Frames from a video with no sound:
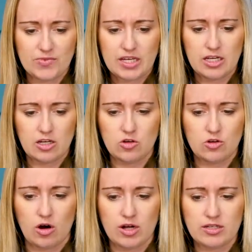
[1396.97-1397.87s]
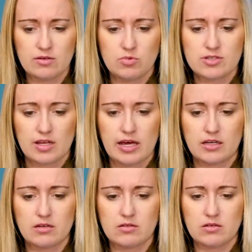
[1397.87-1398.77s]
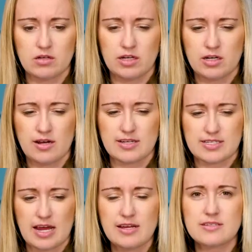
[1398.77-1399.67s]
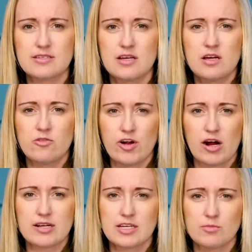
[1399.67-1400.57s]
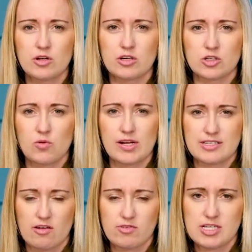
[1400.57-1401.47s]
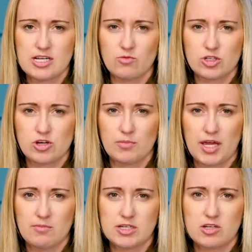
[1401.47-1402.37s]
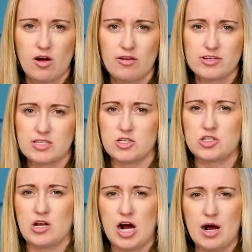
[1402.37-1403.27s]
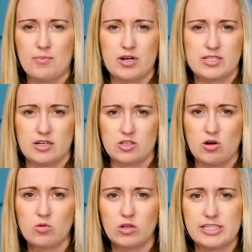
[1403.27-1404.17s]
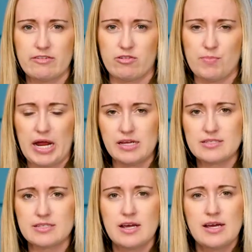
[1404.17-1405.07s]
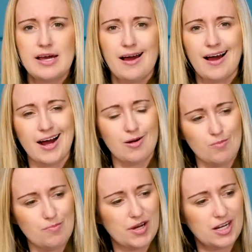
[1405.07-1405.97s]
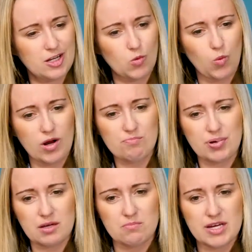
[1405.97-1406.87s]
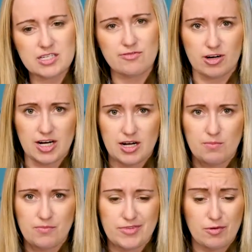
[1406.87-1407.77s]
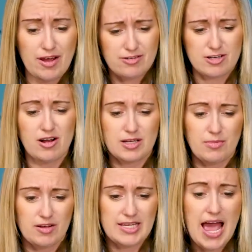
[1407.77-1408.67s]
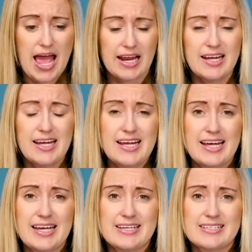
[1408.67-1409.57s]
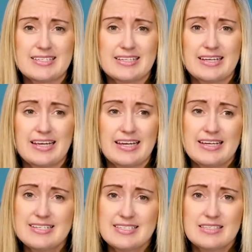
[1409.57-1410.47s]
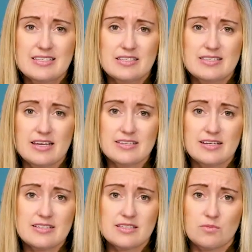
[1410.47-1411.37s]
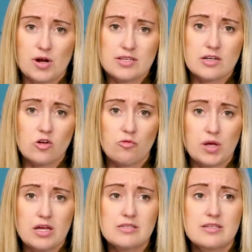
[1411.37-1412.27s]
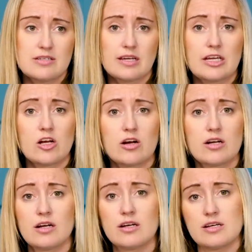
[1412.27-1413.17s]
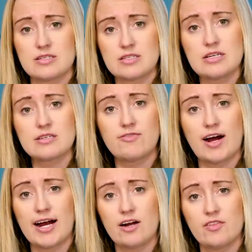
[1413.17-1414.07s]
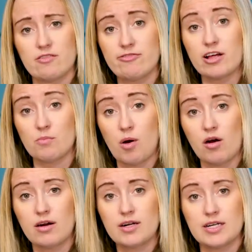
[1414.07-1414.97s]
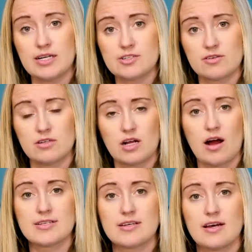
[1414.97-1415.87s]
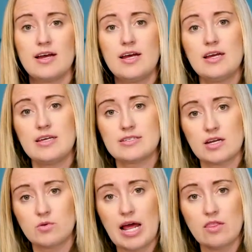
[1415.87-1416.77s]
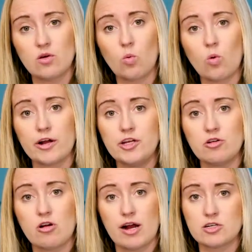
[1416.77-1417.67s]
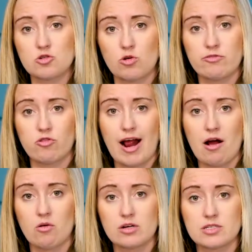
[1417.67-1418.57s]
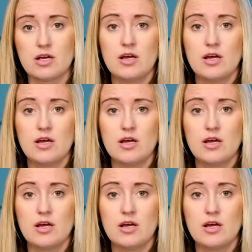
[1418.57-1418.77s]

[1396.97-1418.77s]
it was like, in a sense, very similar to 2017 when Trump came into office, and just operates at a totally different pace. But one big miss for him that we haven't talked about yet is he's says that he's the president of peace. He secured a ceasefire that fell apart in Israel and Gaza. He said he would end the war in Ukraine in 24 hours.